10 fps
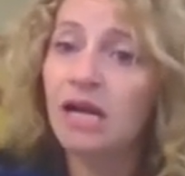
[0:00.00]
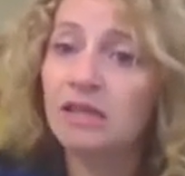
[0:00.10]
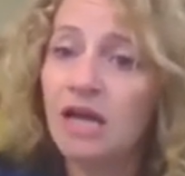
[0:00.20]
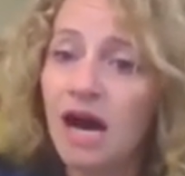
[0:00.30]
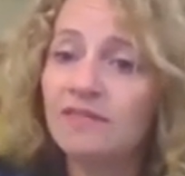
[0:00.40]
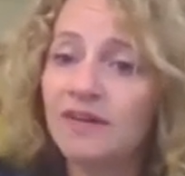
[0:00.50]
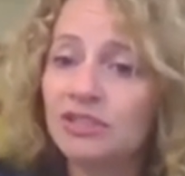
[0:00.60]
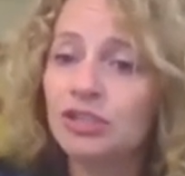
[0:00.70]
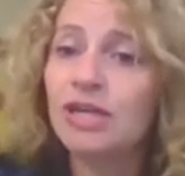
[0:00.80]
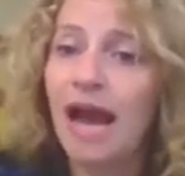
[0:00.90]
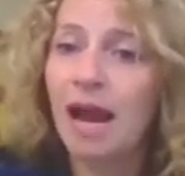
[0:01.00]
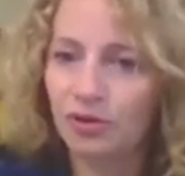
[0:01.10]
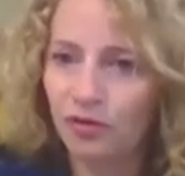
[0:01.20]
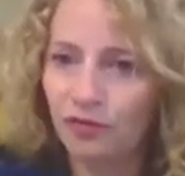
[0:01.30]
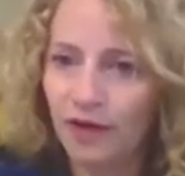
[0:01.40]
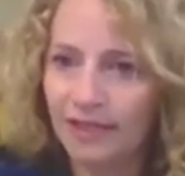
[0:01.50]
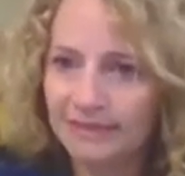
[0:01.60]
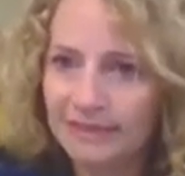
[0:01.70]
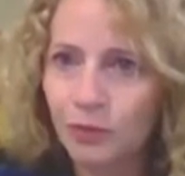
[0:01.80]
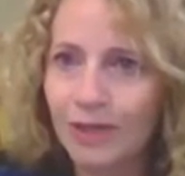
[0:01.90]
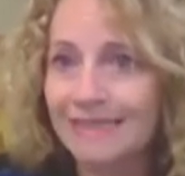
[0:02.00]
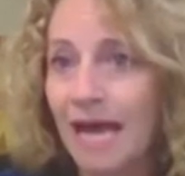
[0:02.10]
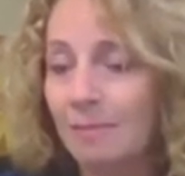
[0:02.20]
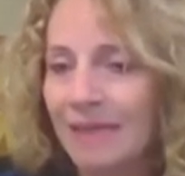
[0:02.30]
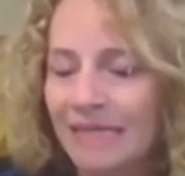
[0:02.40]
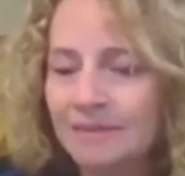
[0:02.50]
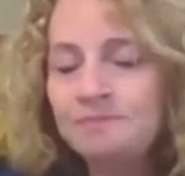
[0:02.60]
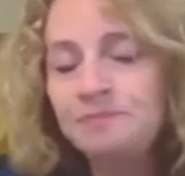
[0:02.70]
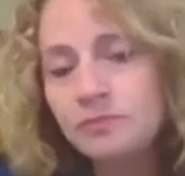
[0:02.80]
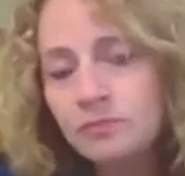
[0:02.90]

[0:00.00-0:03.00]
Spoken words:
A lot of venture capital funds. What does that mean?